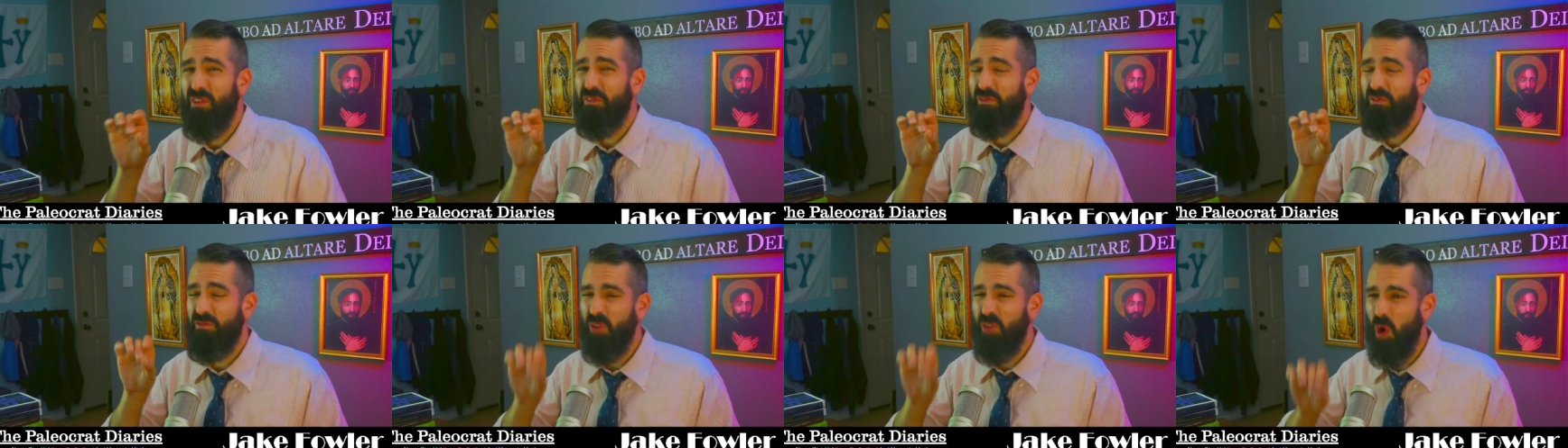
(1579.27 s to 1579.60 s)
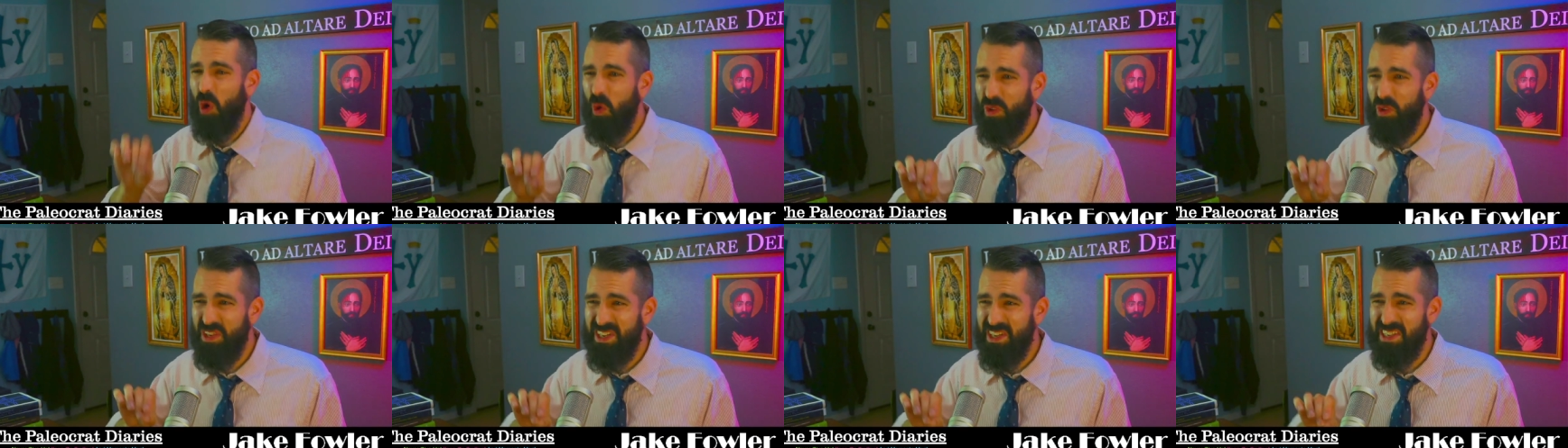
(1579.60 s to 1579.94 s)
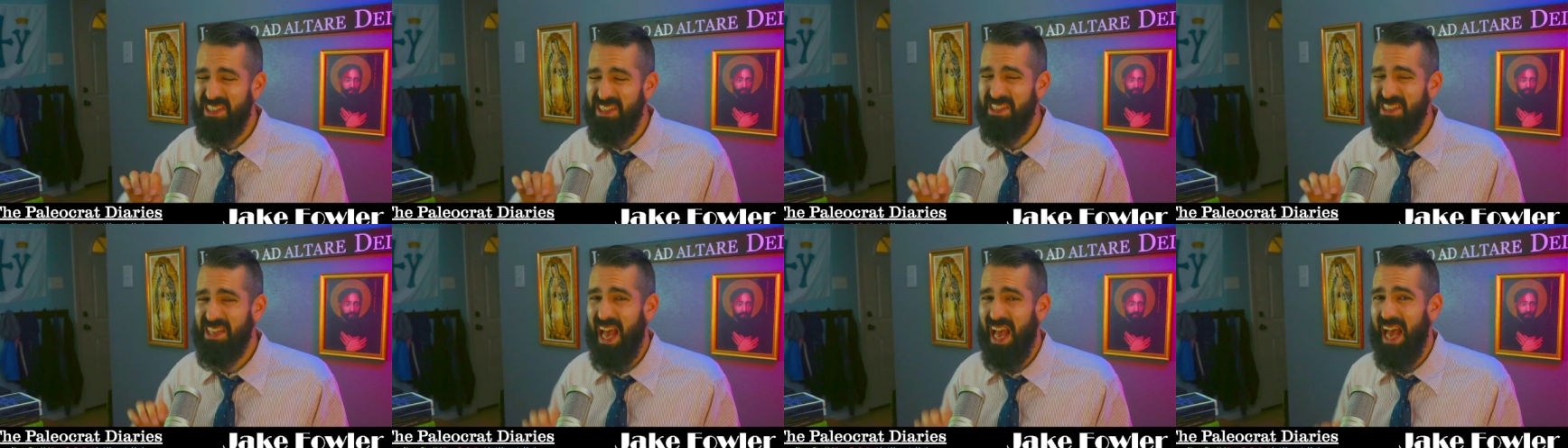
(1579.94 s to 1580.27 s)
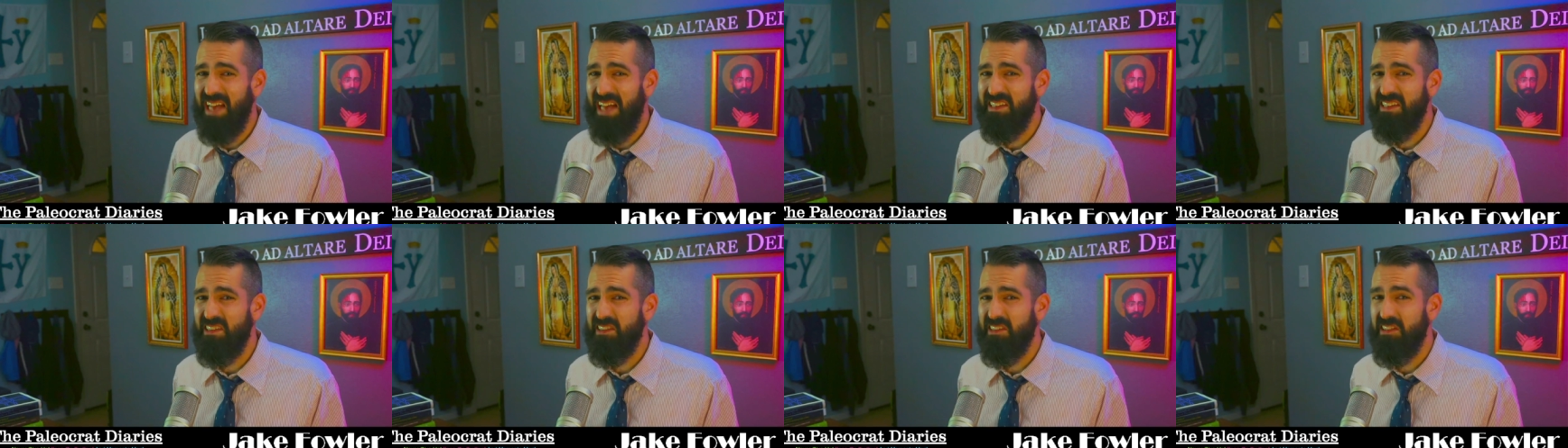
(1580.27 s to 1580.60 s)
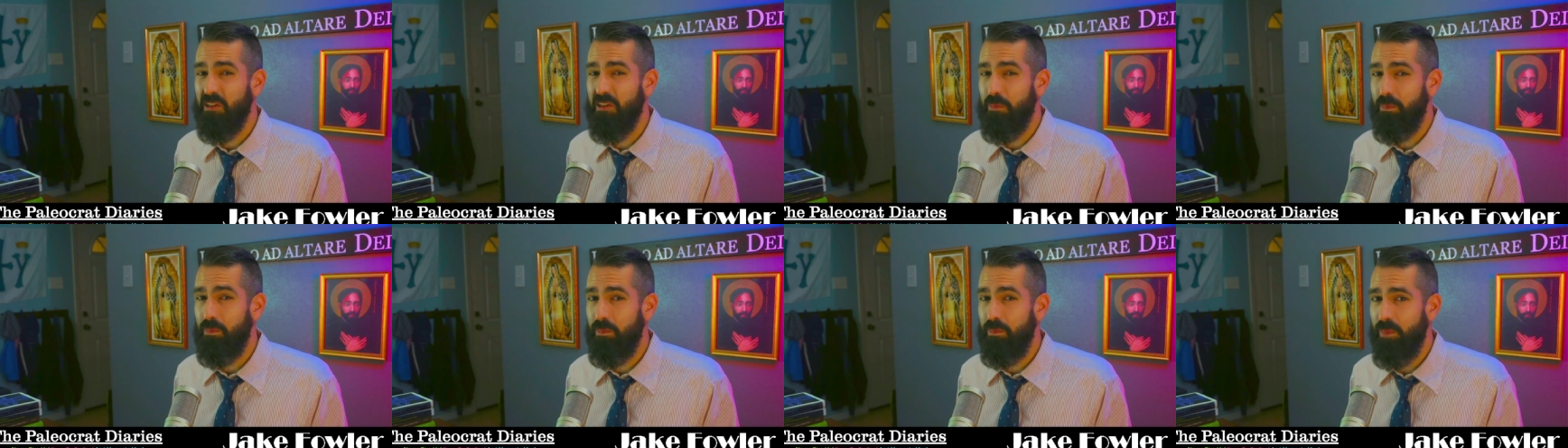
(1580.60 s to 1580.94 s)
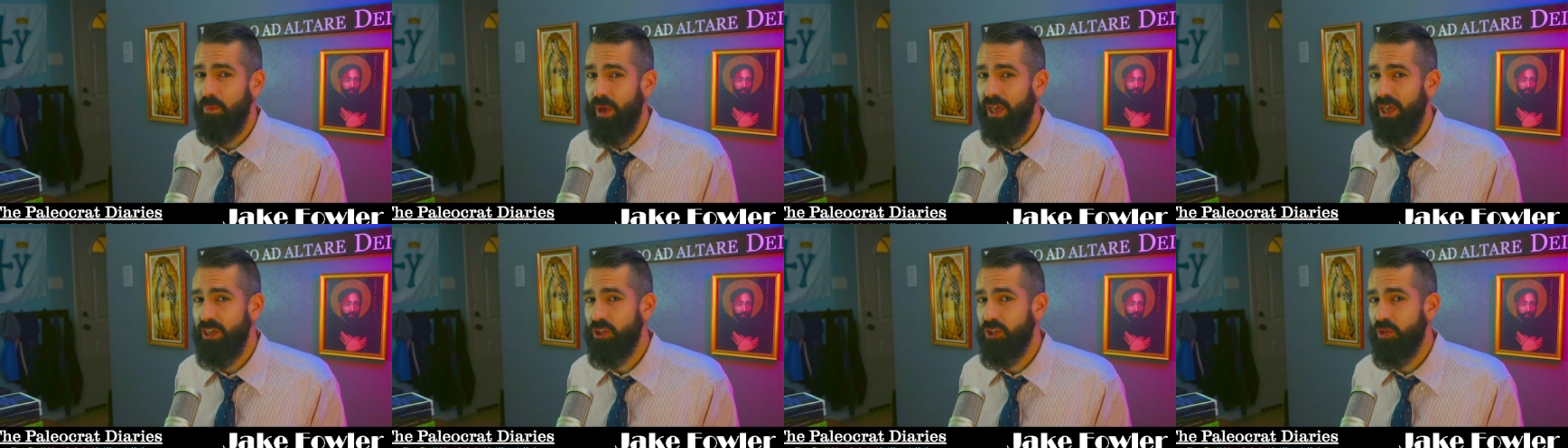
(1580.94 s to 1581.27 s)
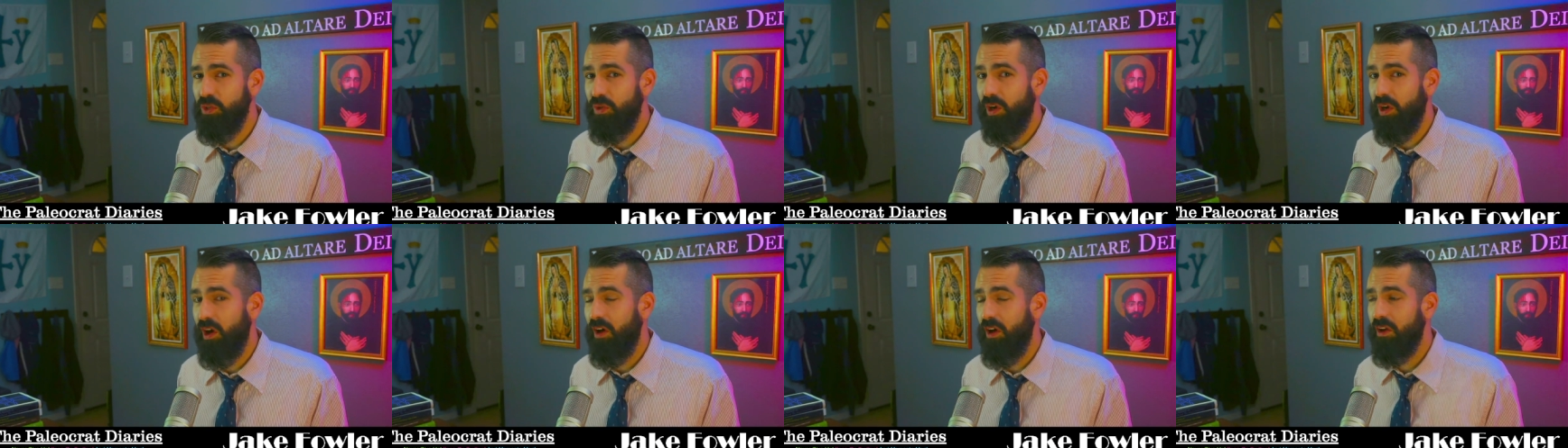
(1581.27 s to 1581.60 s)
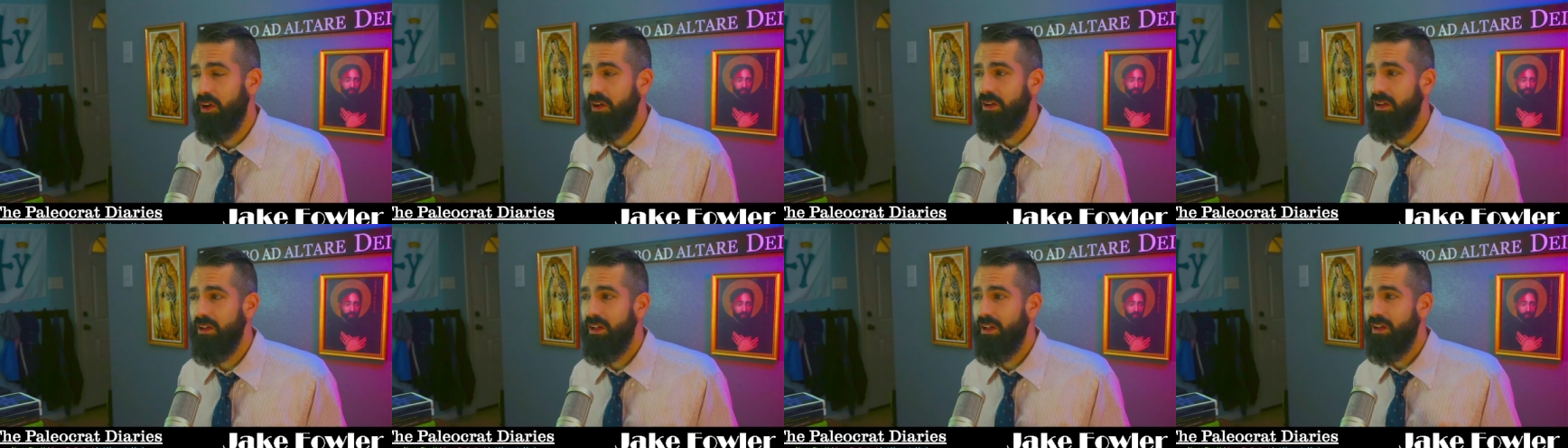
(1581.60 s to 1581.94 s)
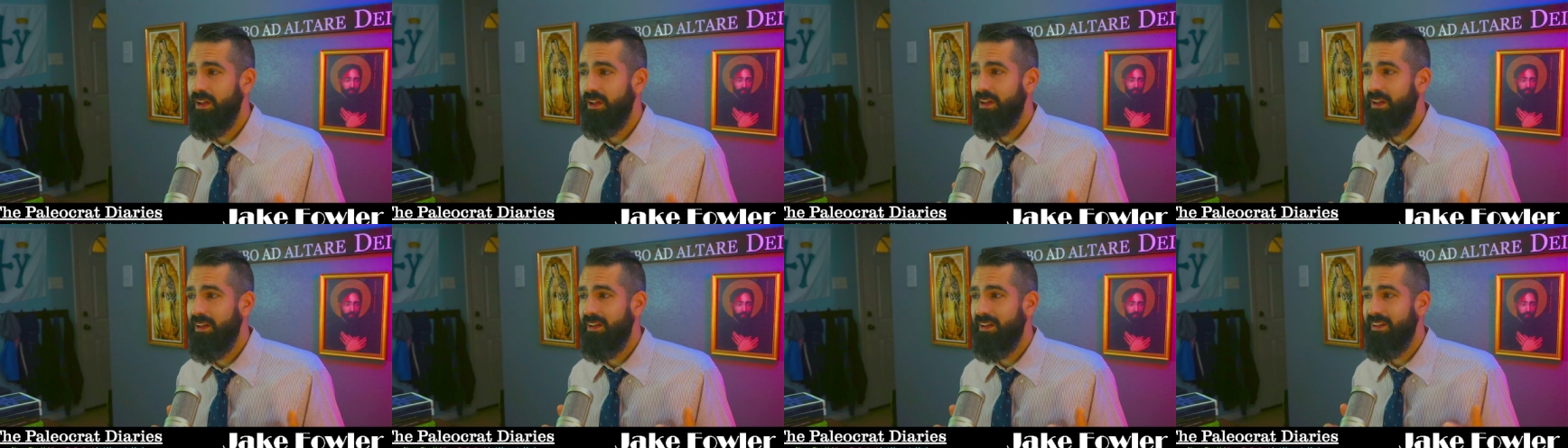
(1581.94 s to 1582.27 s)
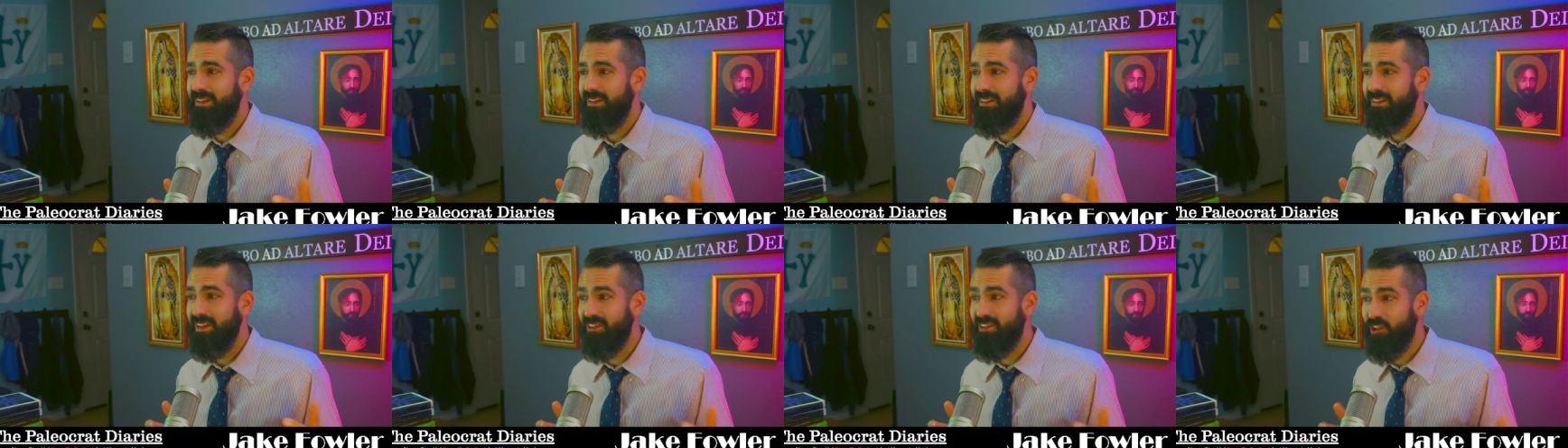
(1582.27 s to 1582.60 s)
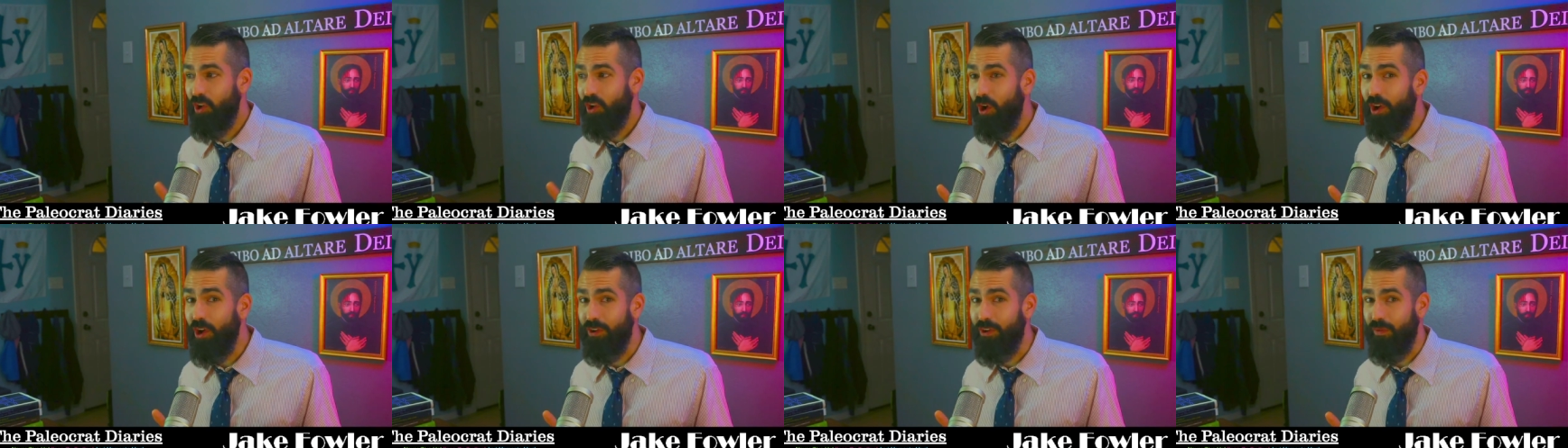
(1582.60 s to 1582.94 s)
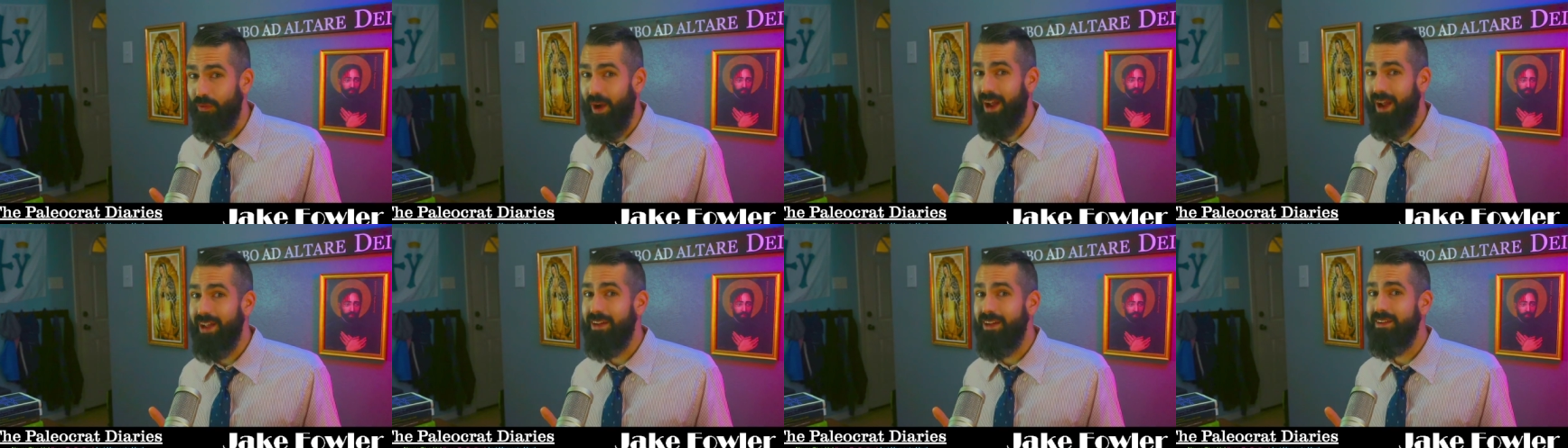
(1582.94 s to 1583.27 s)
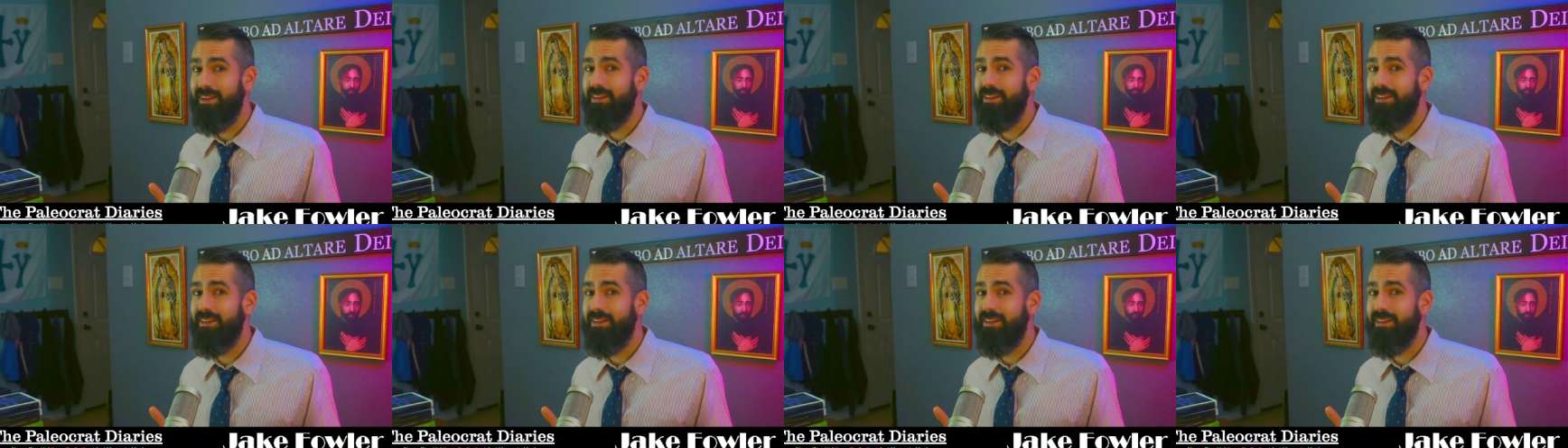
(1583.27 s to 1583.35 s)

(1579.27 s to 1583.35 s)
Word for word: Photius as the patriarch. That's good, right?"